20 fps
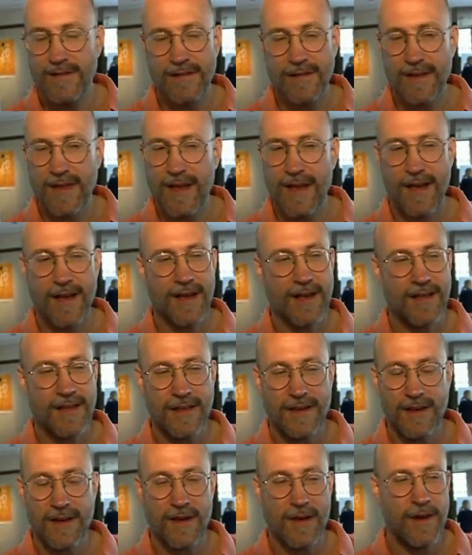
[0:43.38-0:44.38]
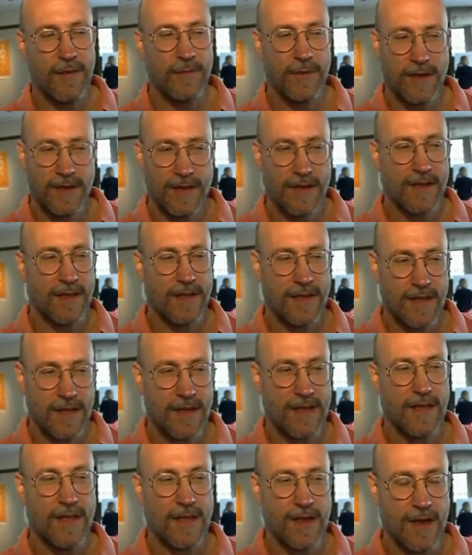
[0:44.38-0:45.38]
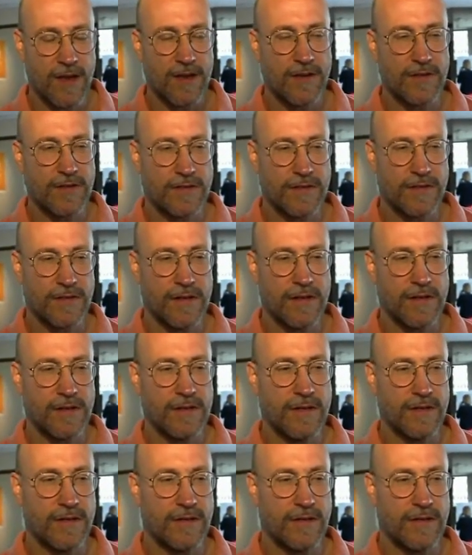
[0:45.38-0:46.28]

yeah, you know, I mean, he understood